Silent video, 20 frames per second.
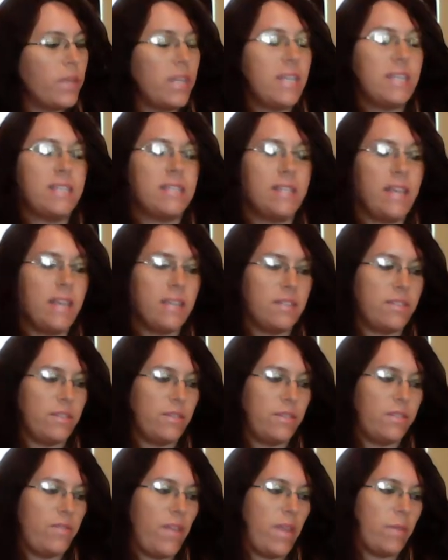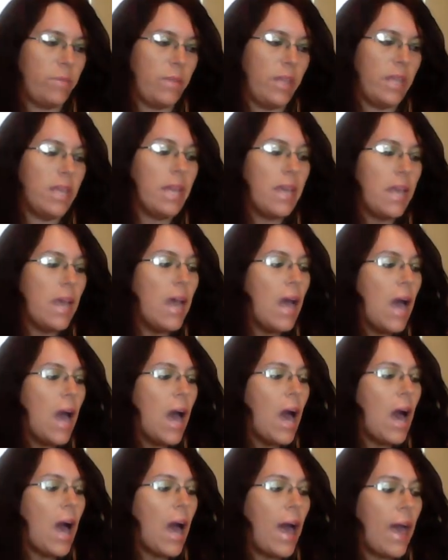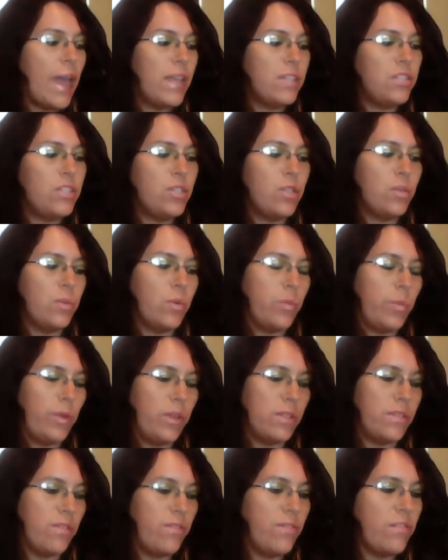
He says to his family, I too will build a